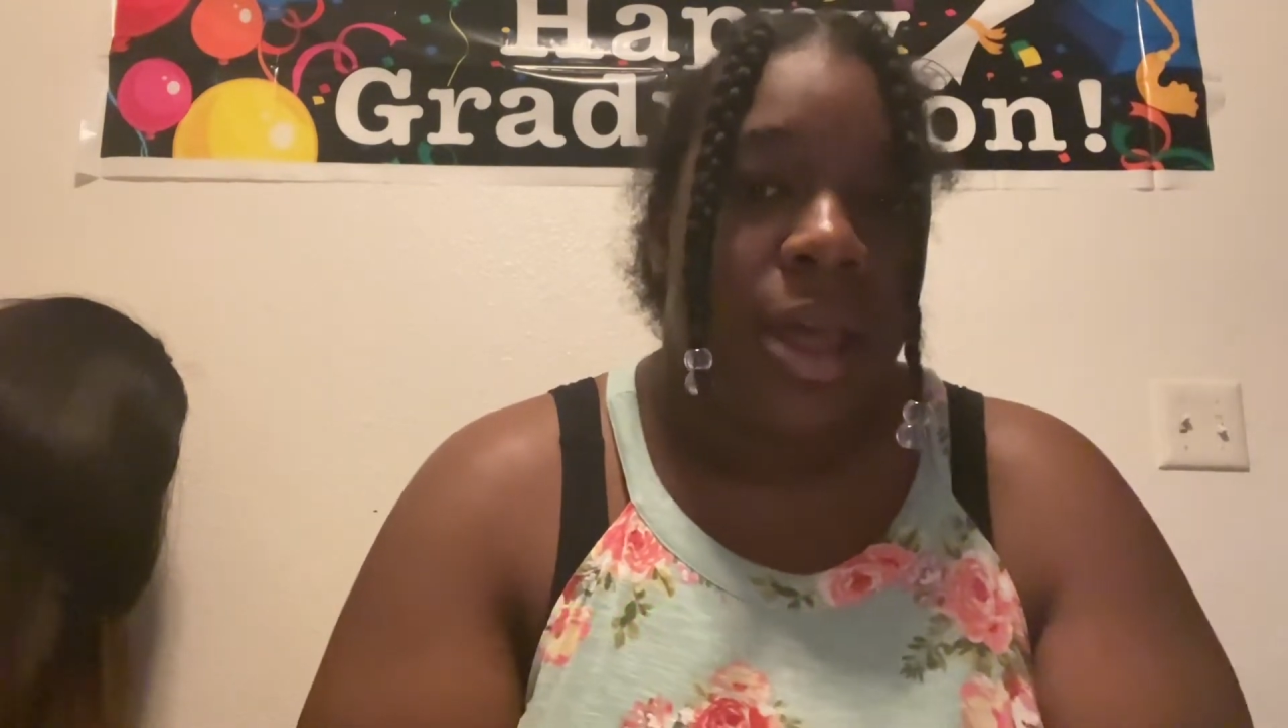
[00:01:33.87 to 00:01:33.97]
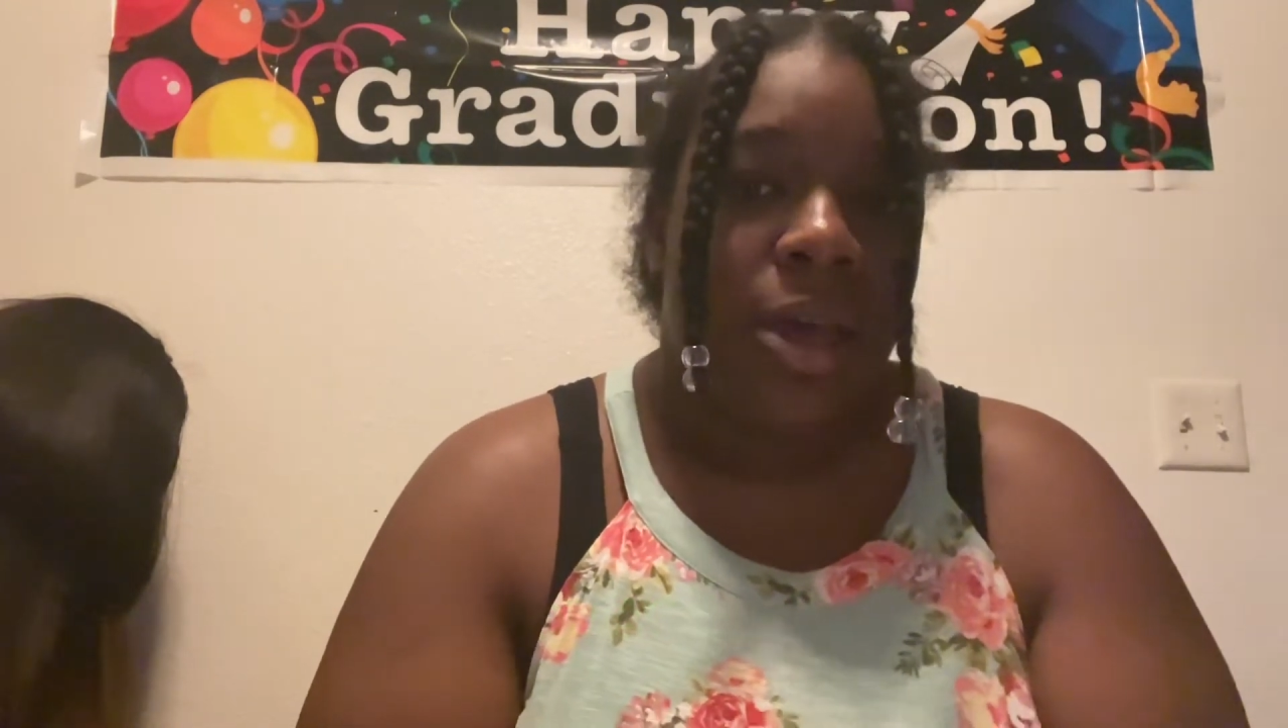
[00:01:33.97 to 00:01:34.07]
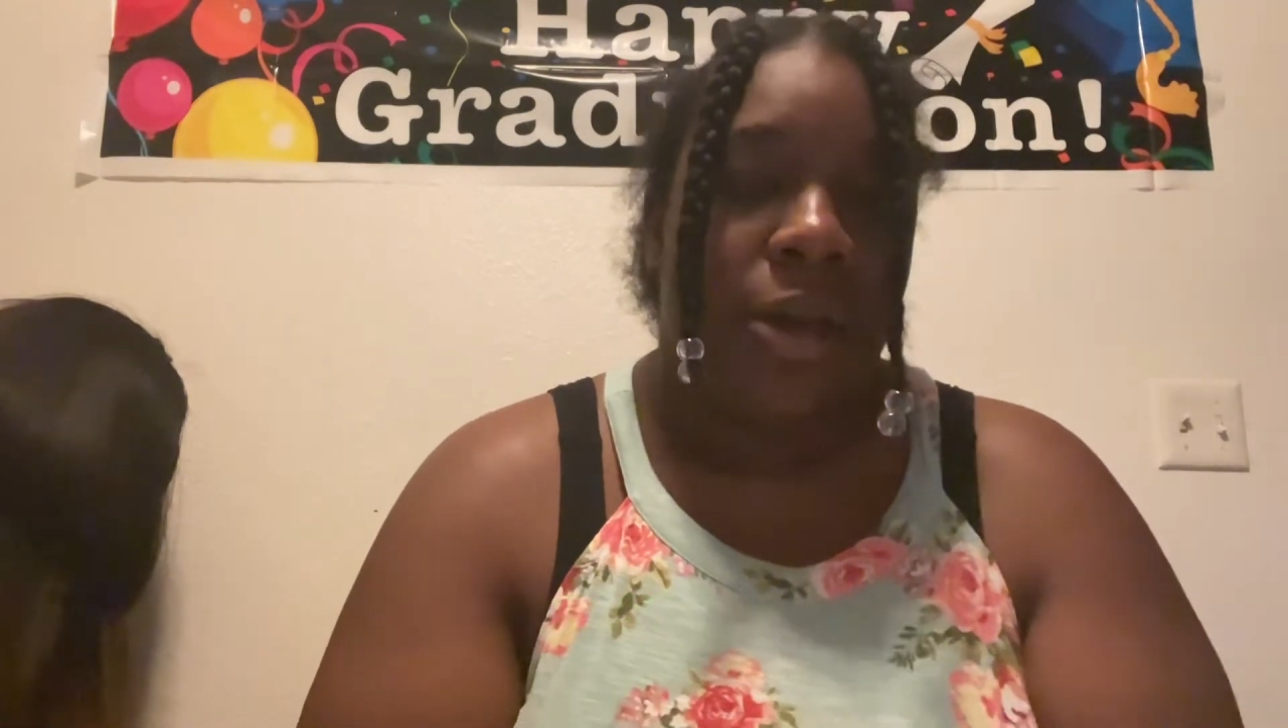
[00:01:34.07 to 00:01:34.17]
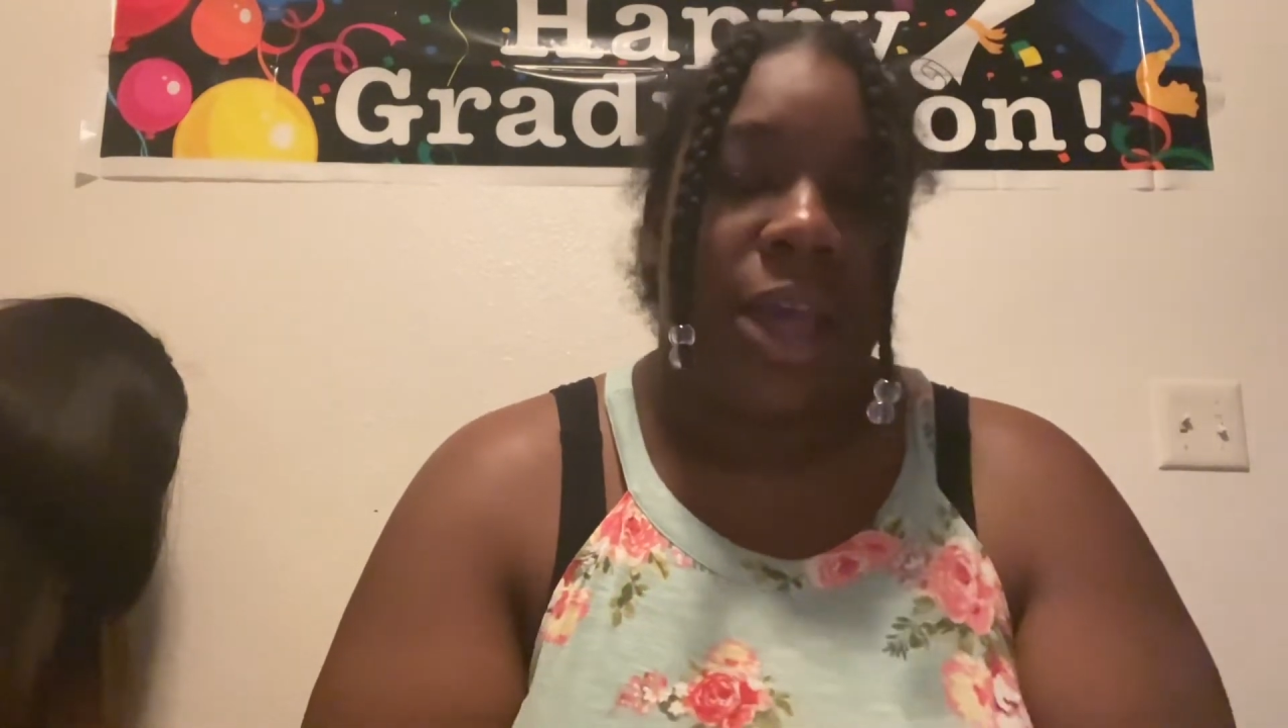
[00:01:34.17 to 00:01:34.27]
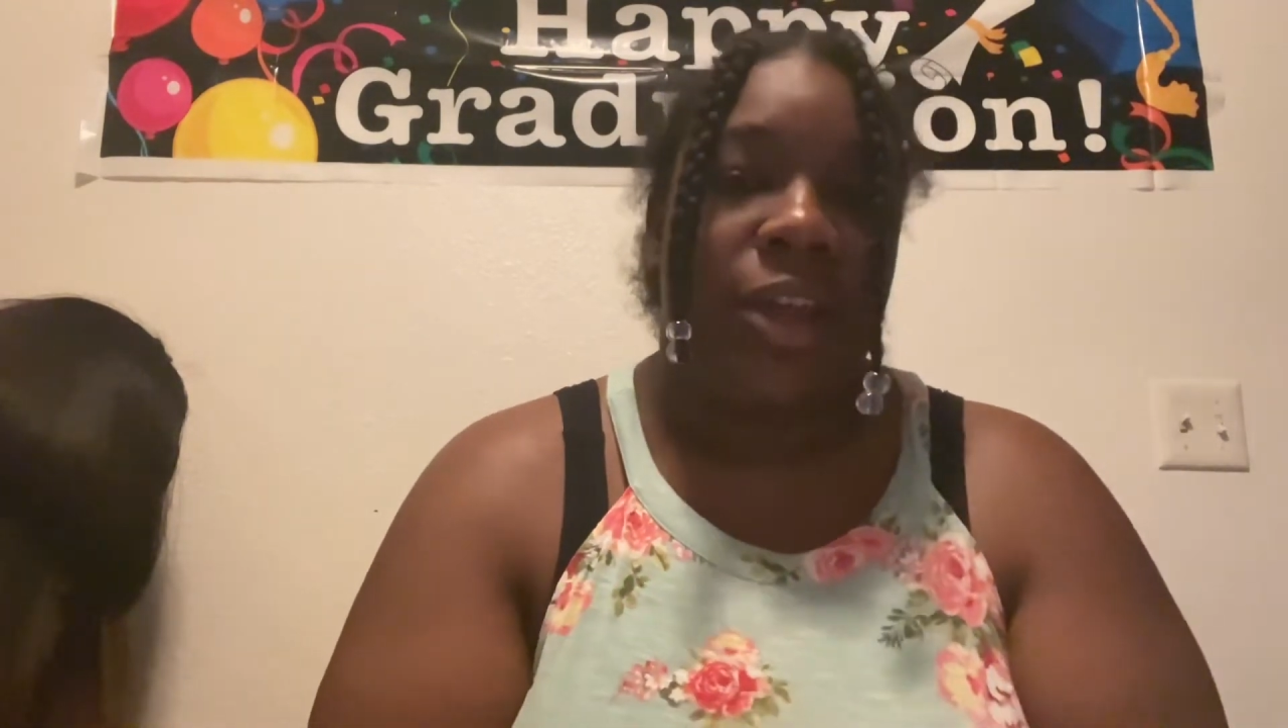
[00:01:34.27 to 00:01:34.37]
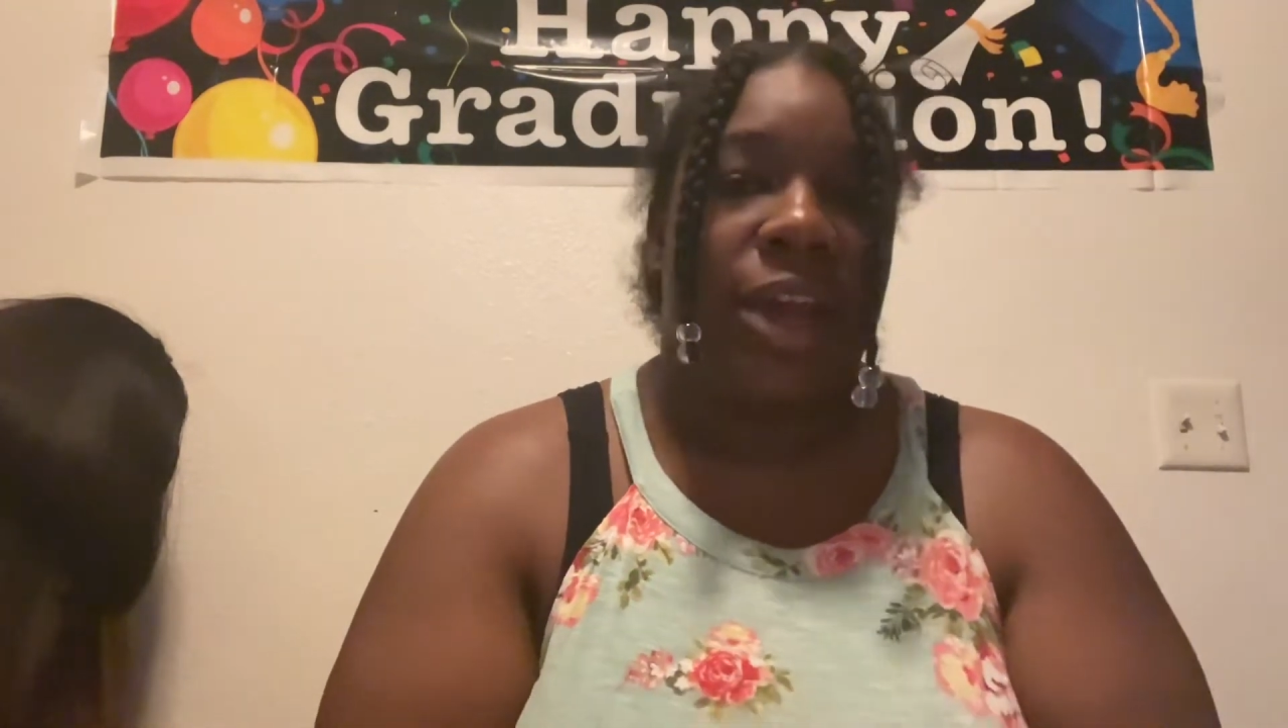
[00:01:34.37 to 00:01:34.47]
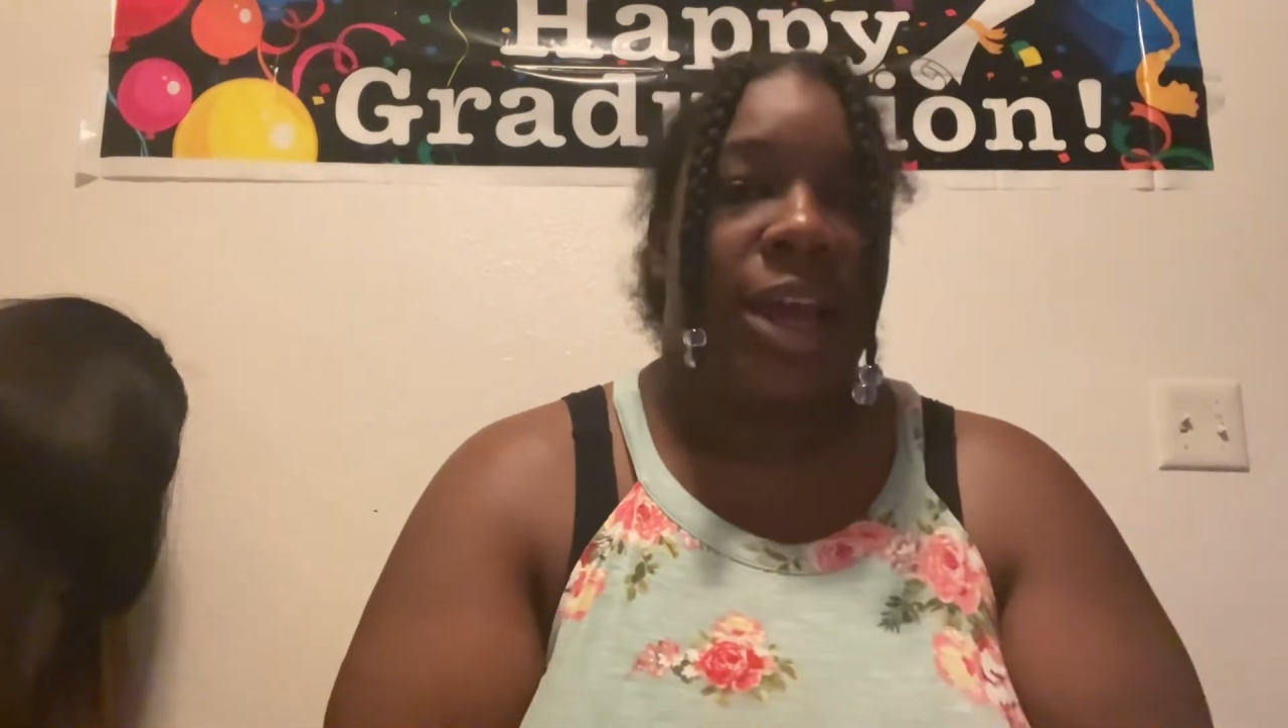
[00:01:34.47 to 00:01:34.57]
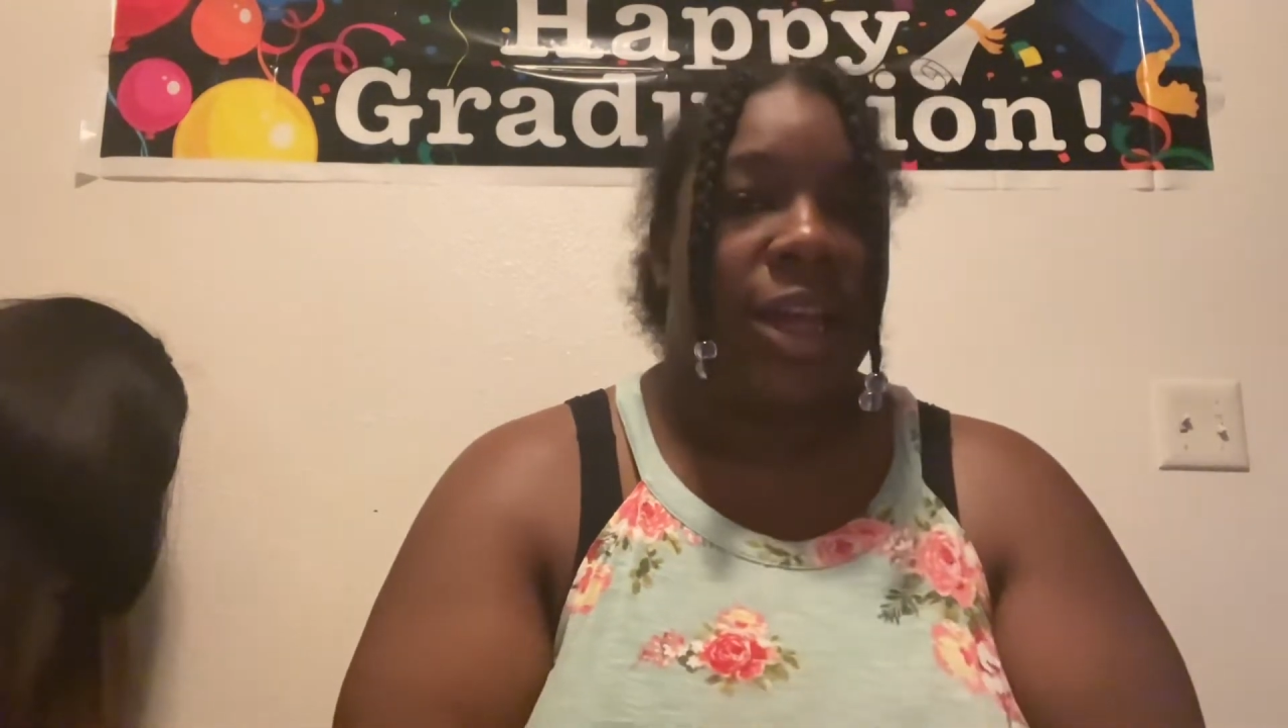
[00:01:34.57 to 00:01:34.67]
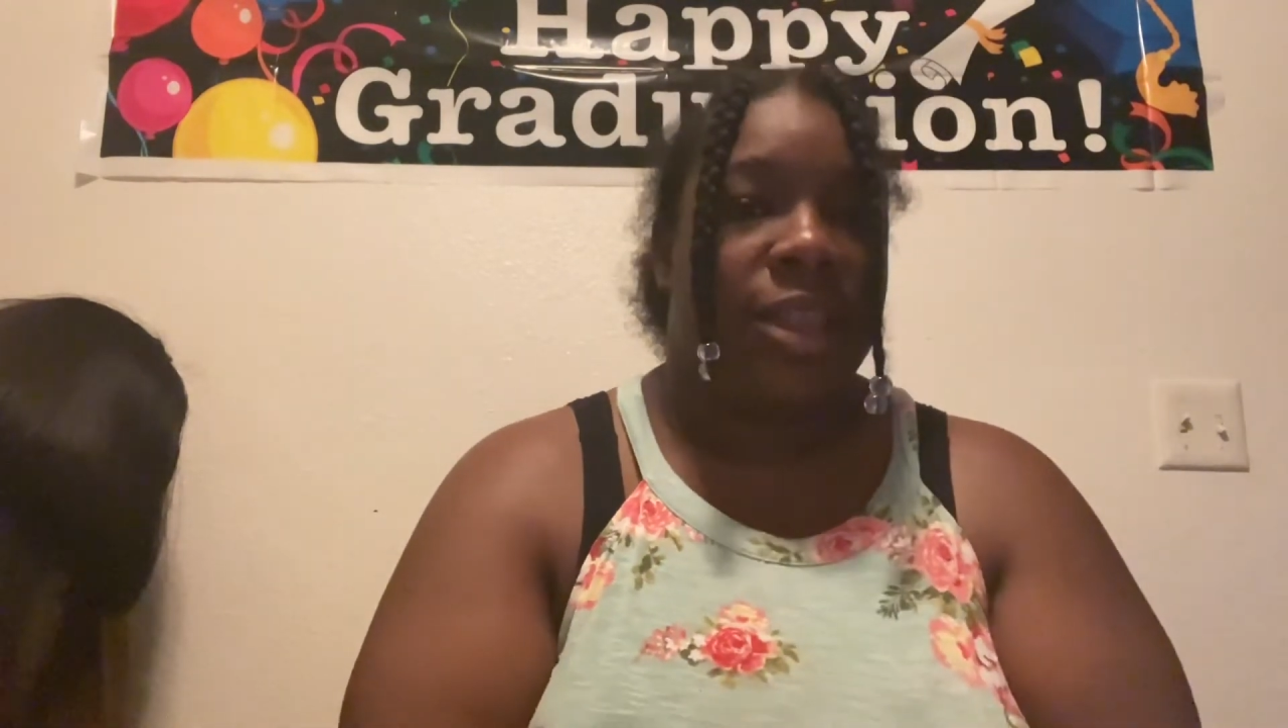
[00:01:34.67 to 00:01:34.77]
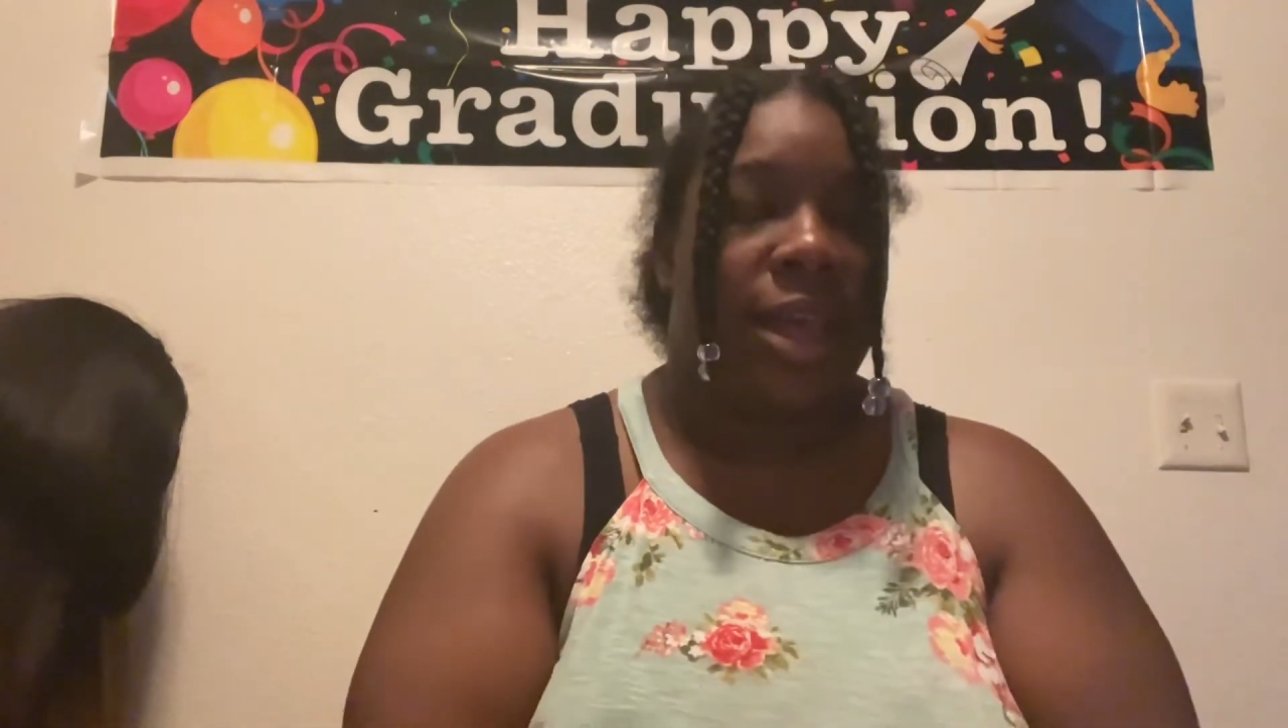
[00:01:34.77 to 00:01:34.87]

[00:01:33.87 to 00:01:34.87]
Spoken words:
Okay, you guys,